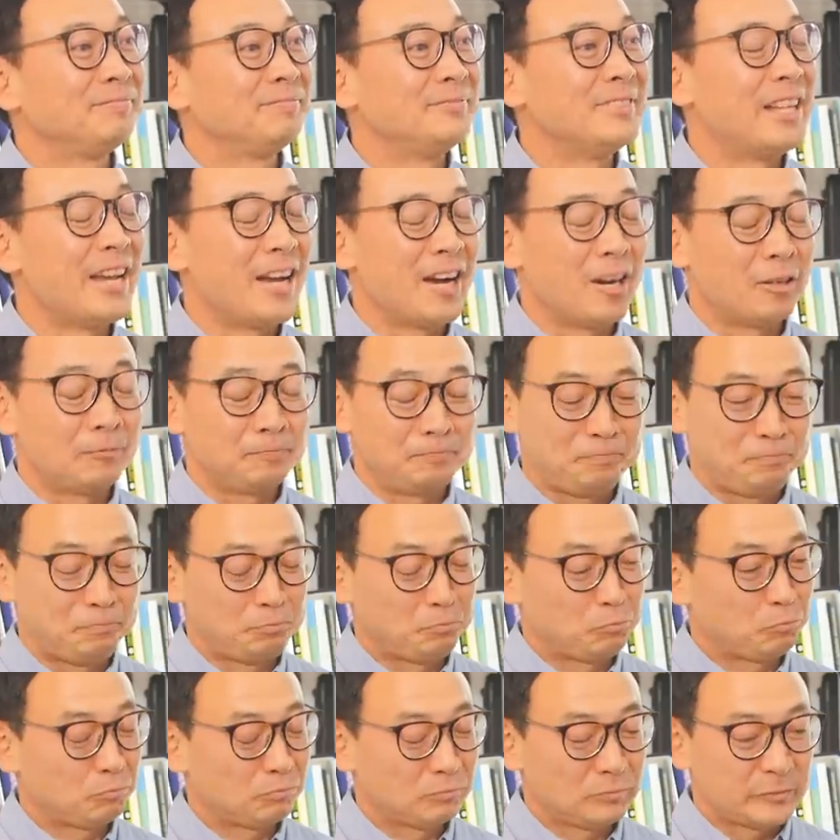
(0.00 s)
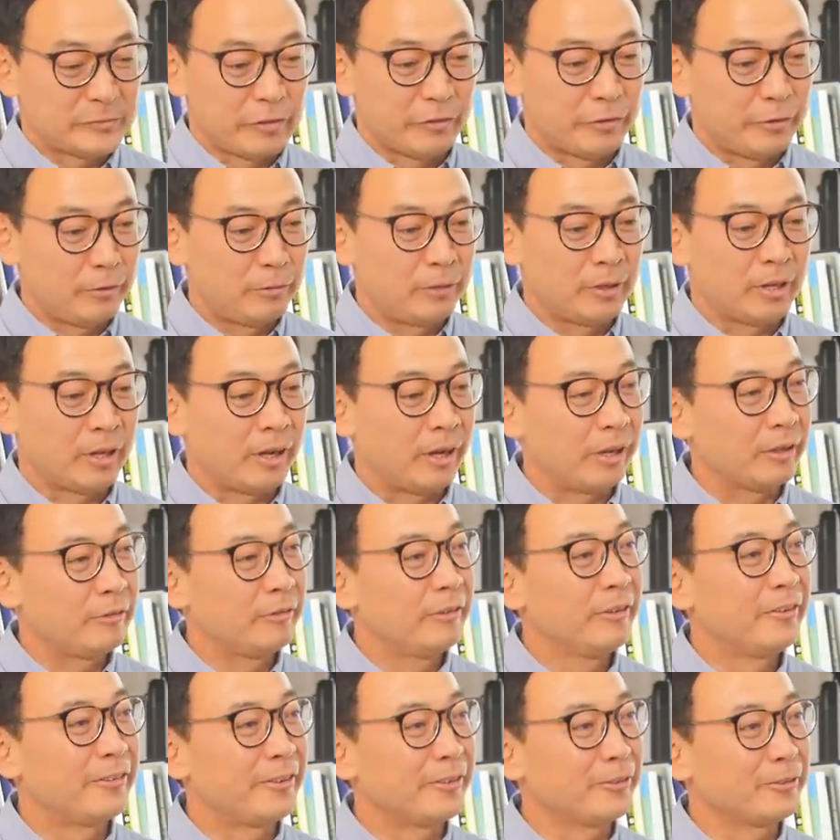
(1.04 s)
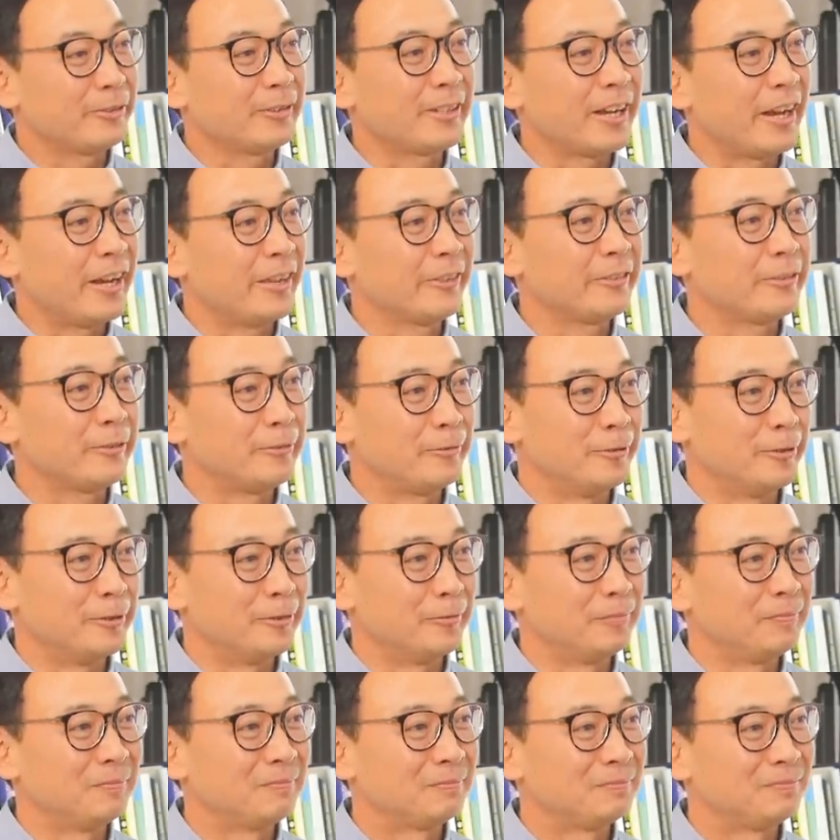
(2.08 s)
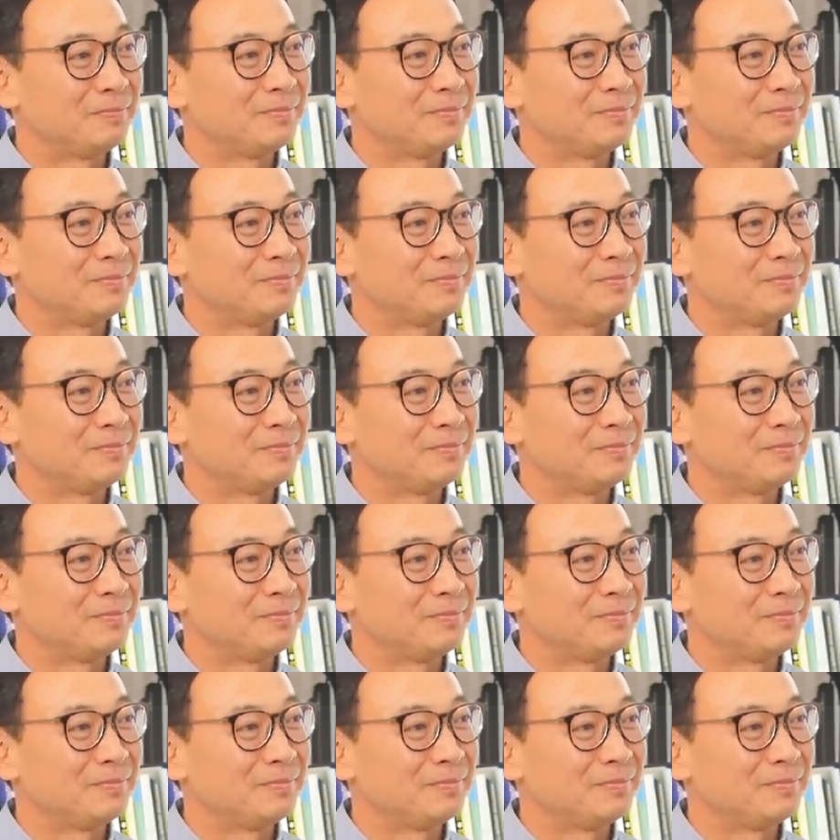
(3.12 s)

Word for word: Now, if there were 100 single guys in the room,